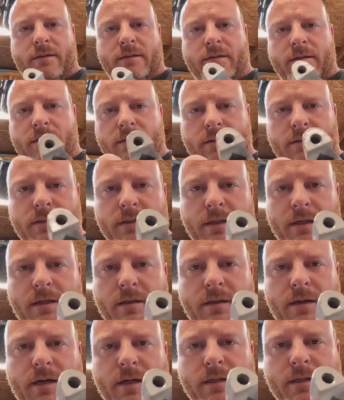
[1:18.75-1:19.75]
to
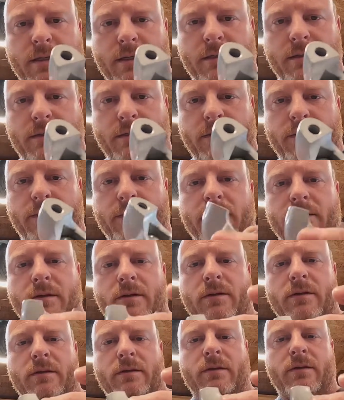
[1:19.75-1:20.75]
get locked into
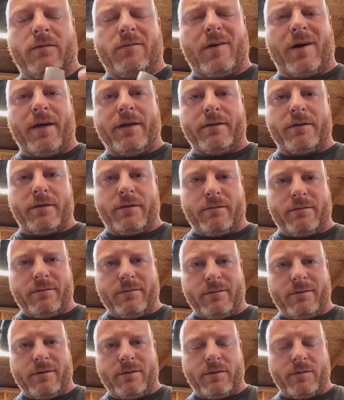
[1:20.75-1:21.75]
the riser,
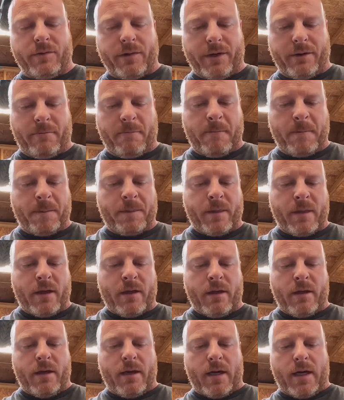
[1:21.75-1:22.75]
which is weird.
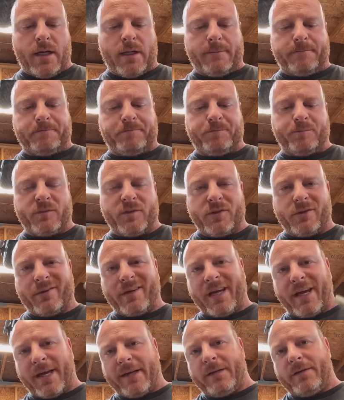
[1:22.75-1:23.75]
So
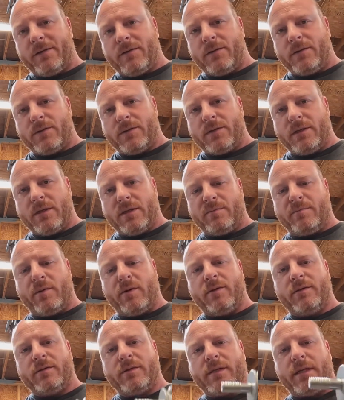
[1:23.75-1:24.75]
I had to use these
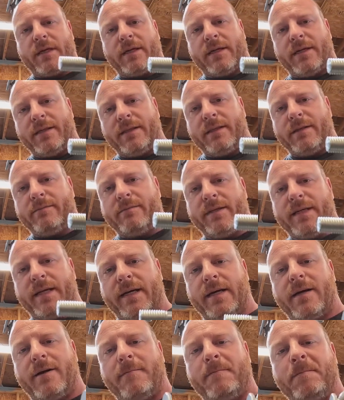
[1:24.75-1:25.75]
bolts. I cut them
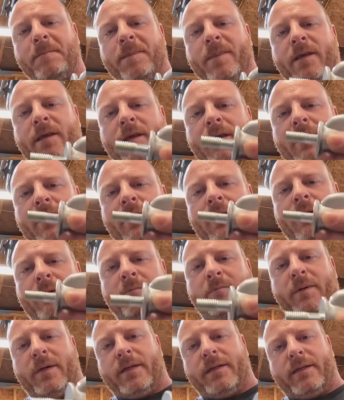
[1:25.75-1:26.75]
down,
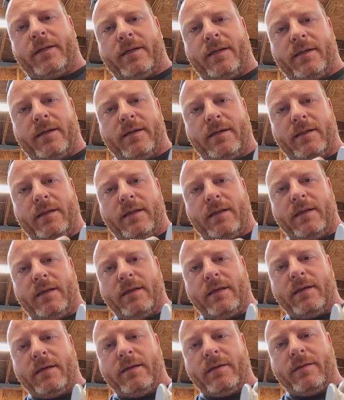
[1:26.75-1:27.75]
but
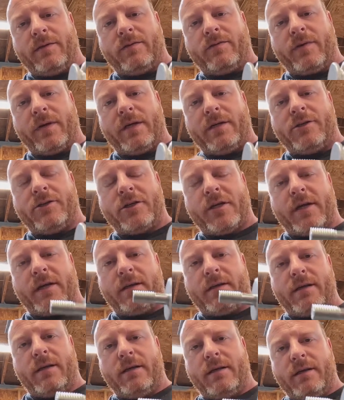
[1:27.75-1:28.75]
the unthreaded
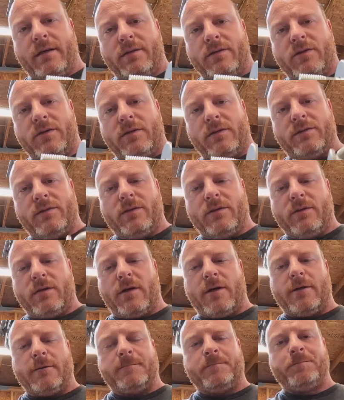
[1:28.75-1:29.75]
shank is still too
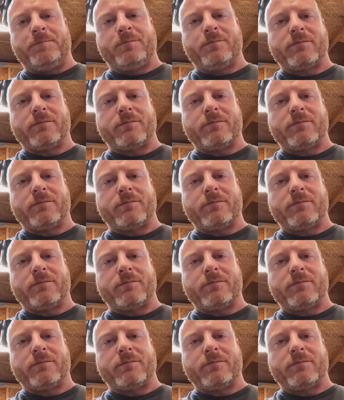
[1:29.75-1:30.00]
long.